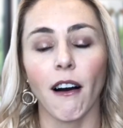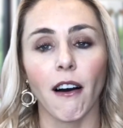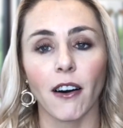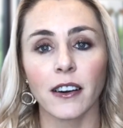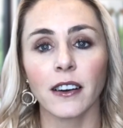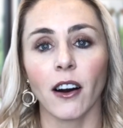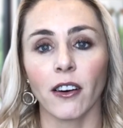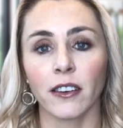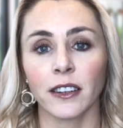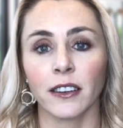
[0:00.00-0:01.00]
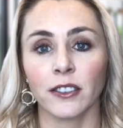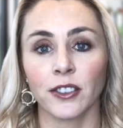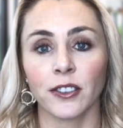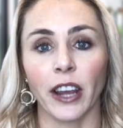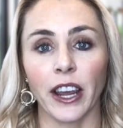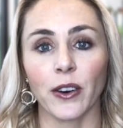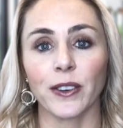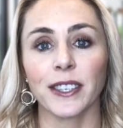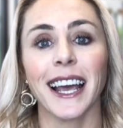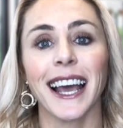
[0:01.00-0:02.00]
Arden
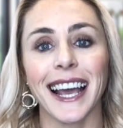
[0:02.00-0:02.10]
Acres